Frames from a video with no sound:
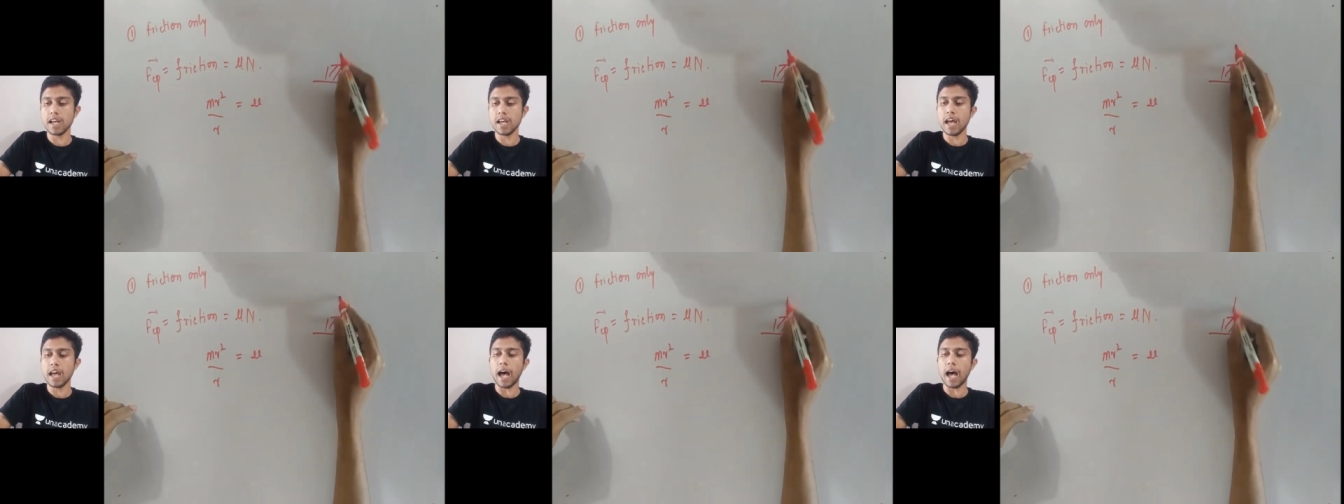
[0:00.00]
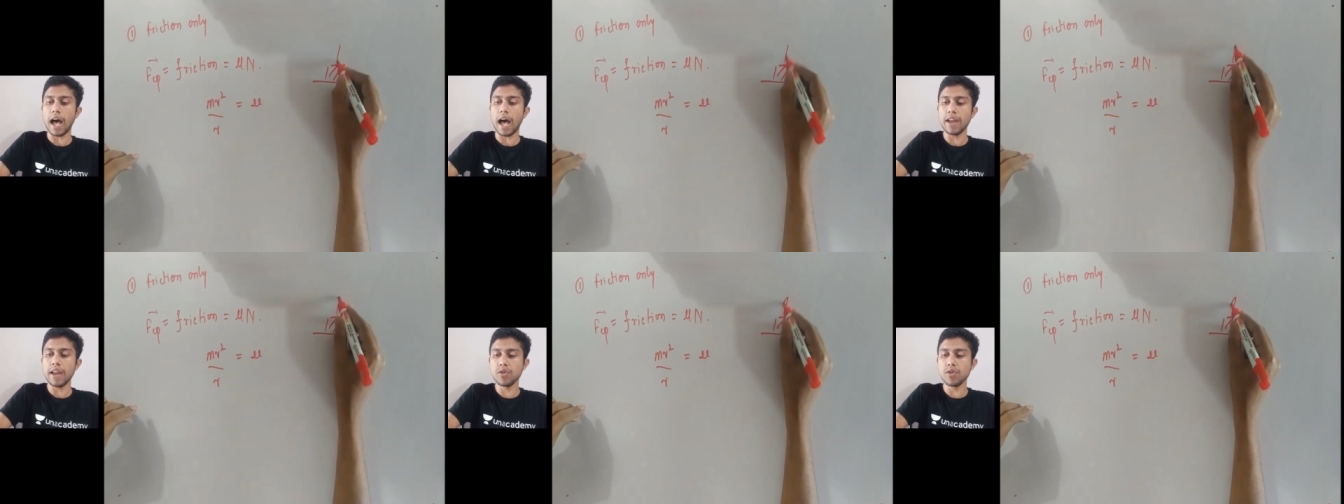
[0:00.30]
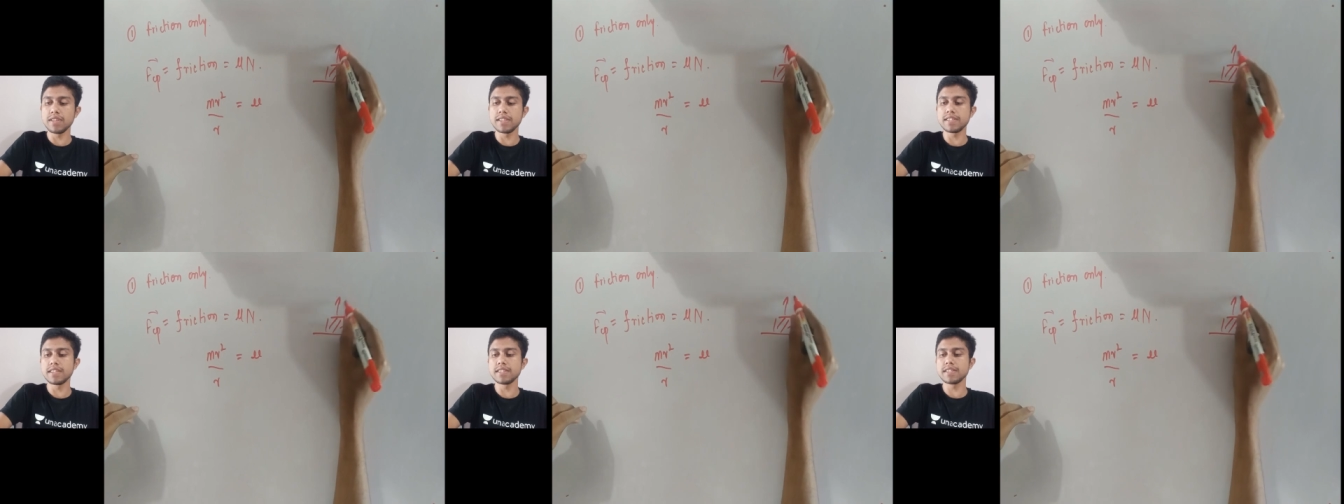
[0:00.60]
I know
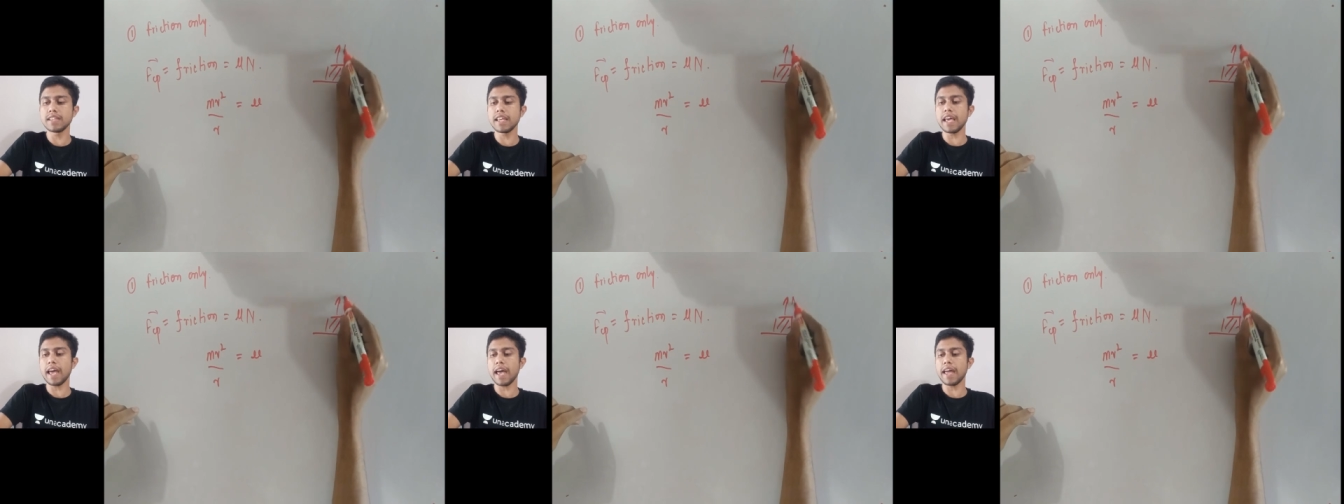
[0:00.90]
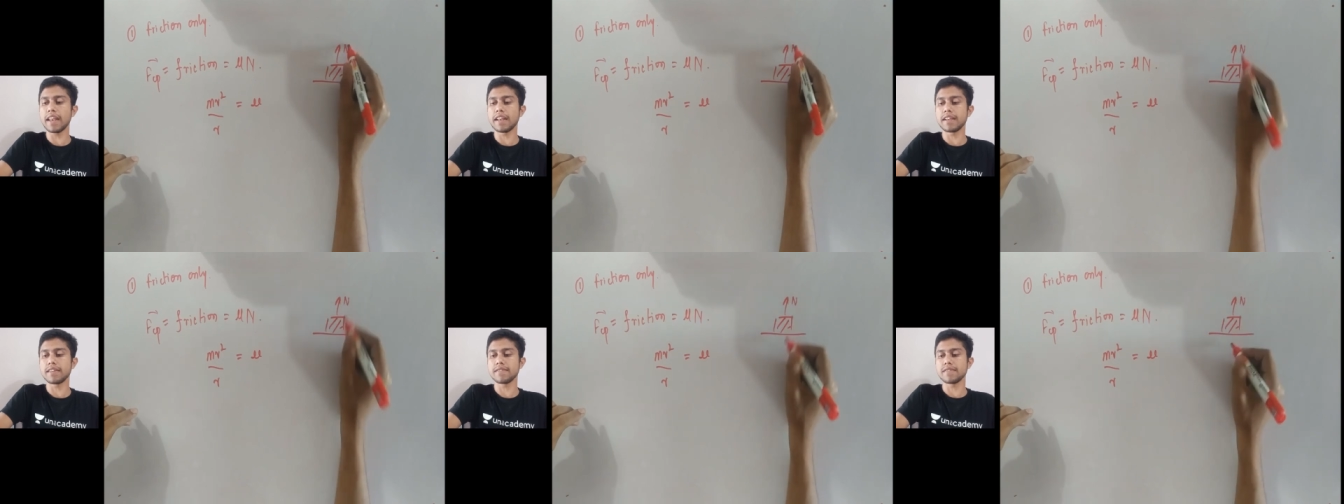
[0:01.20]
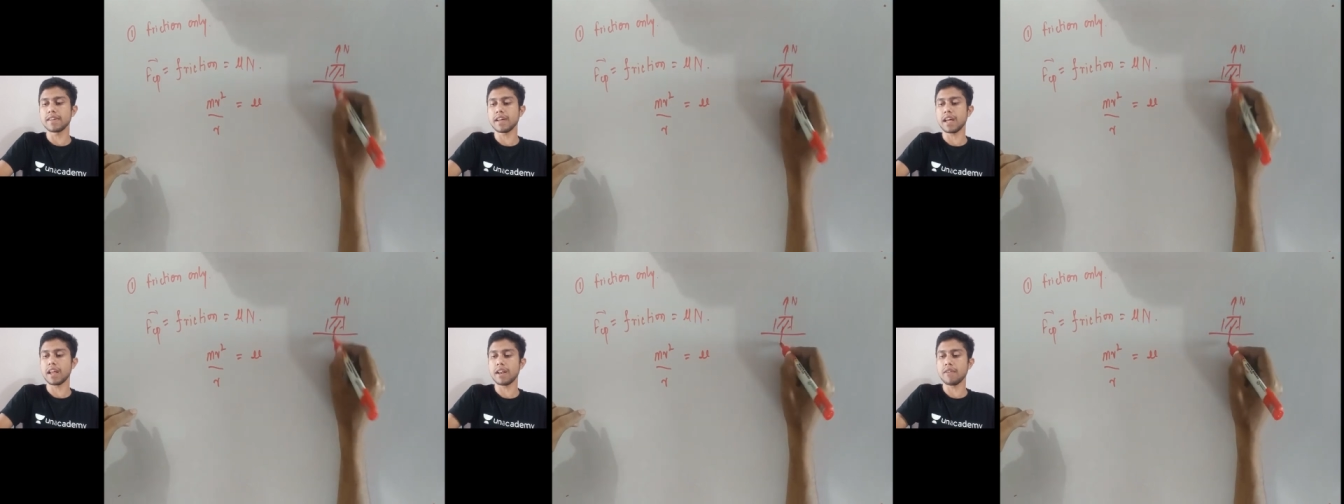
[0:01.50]
this is the n.
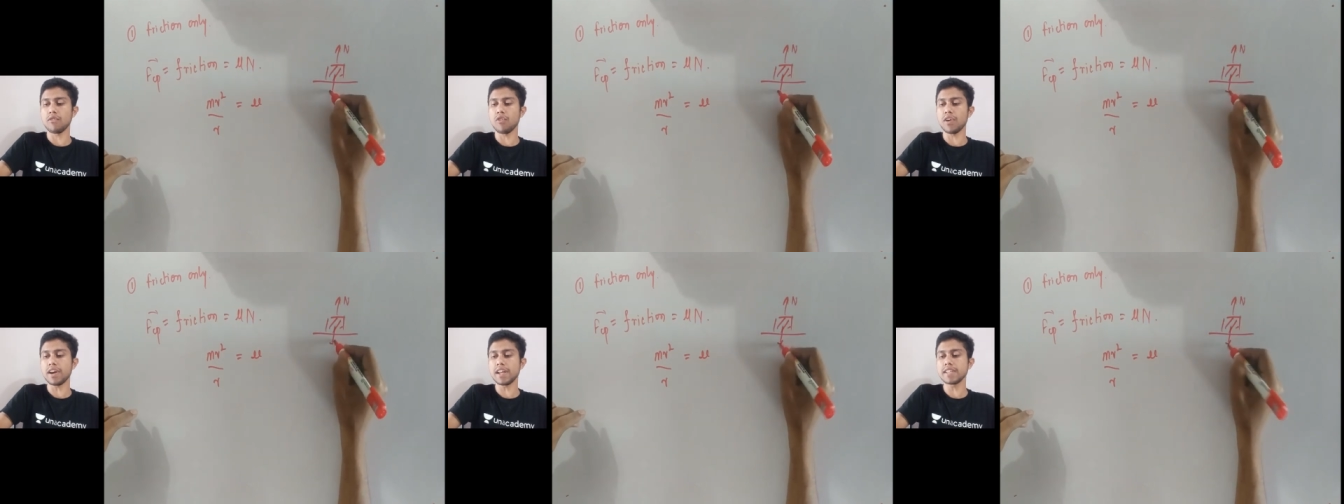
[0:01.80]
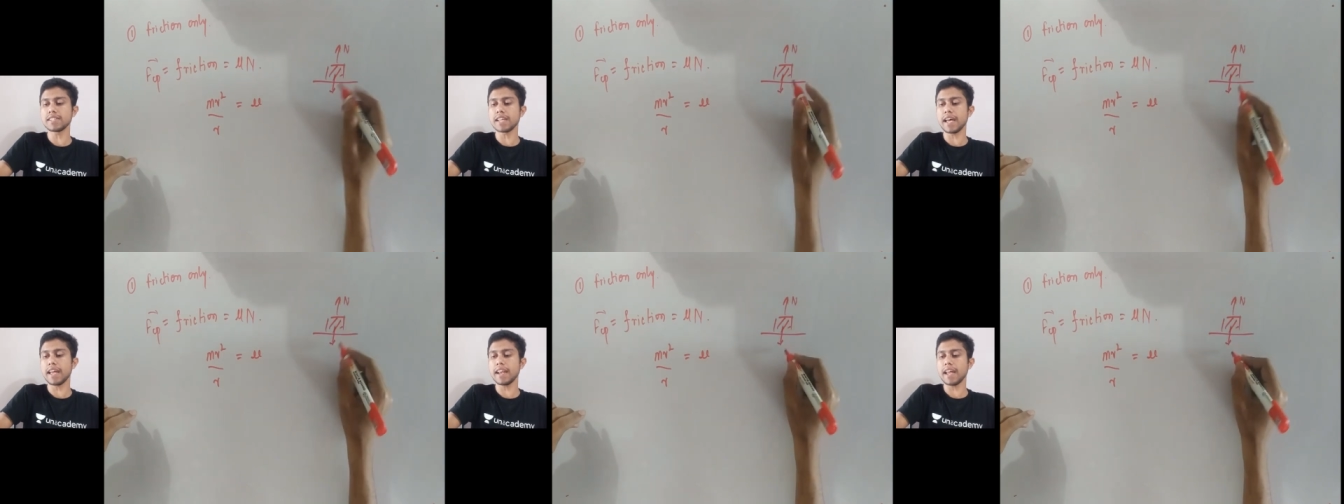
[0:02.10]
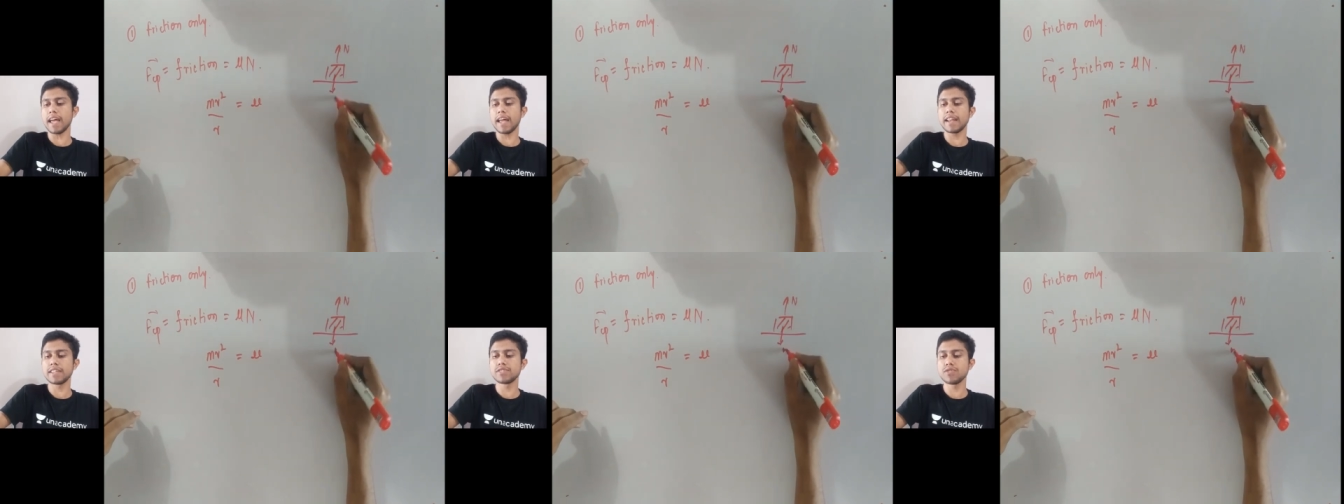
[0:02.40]
What is n?
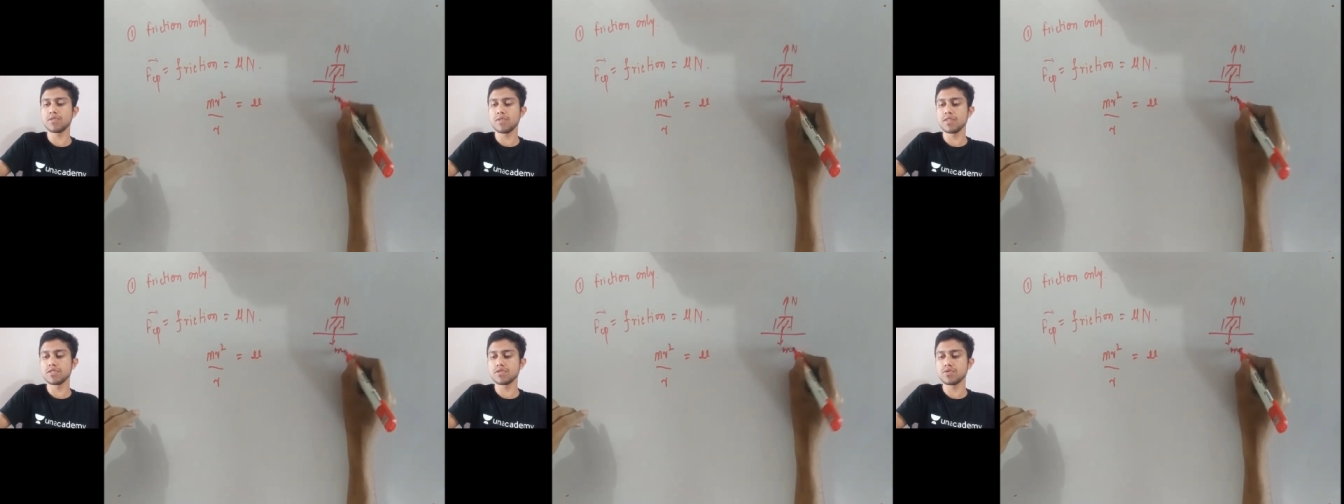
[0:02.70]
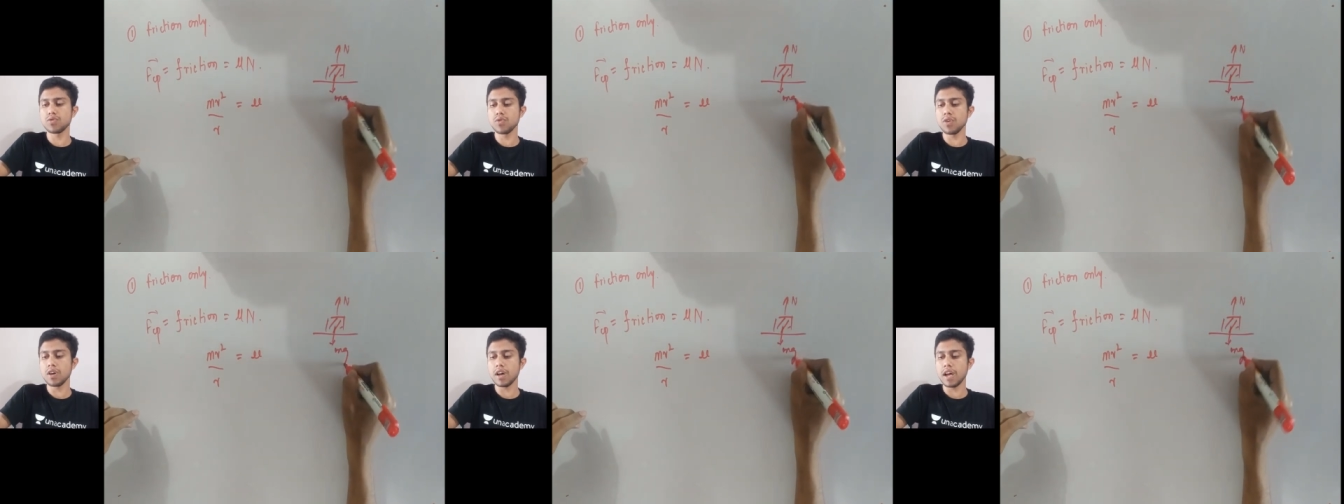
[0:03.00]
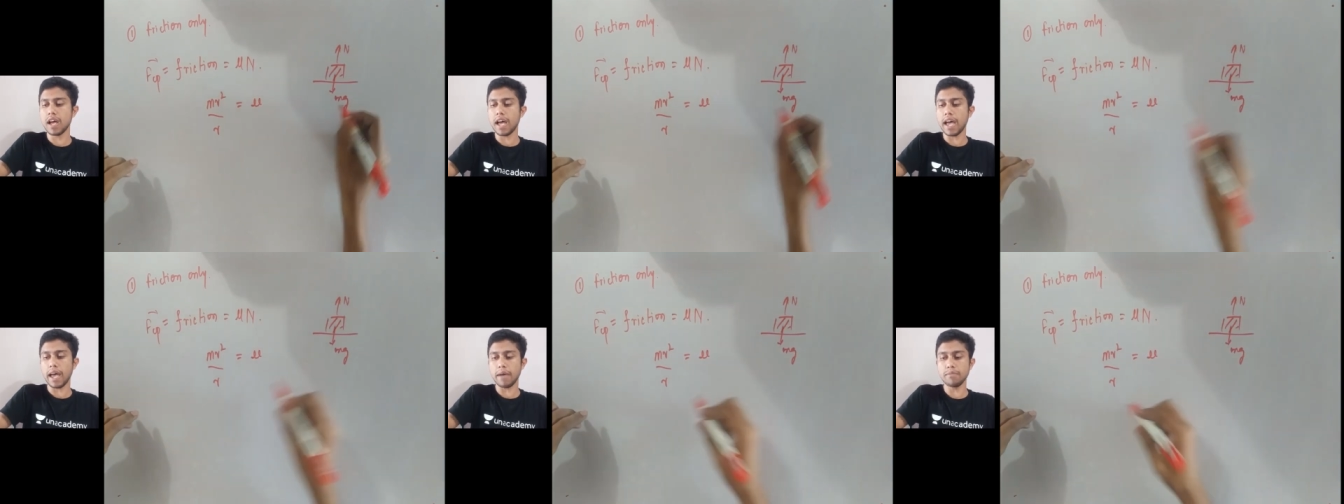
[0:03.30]
N is equals to
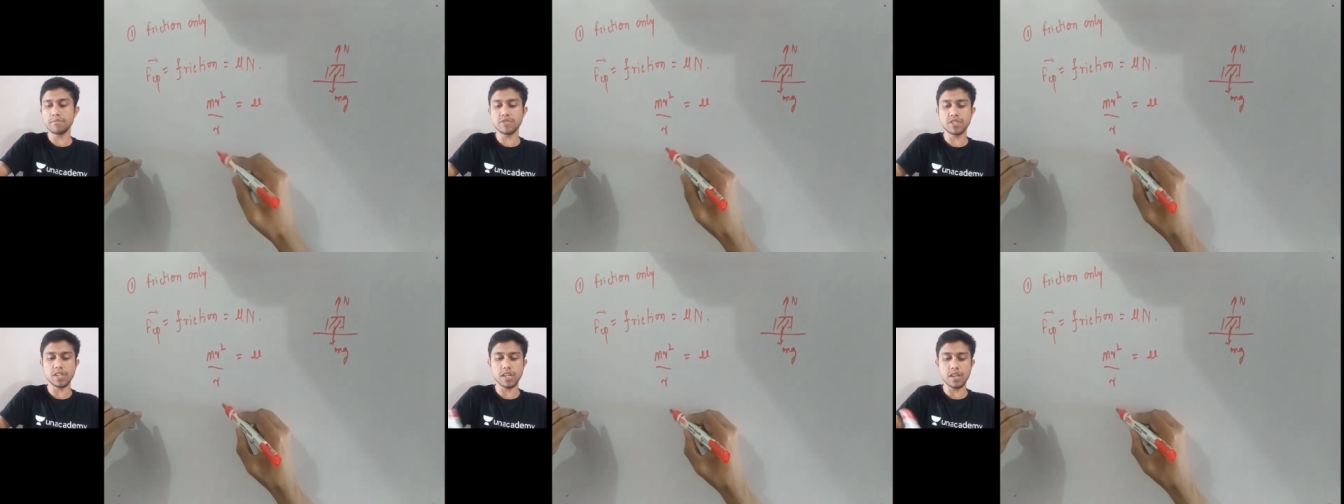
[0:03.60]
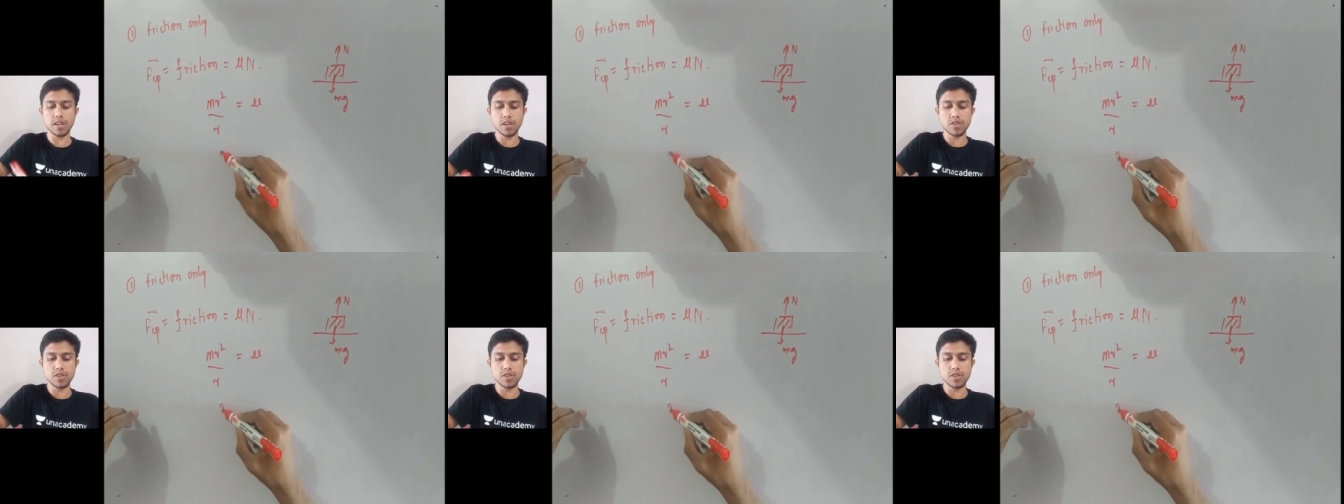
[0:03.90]
mg.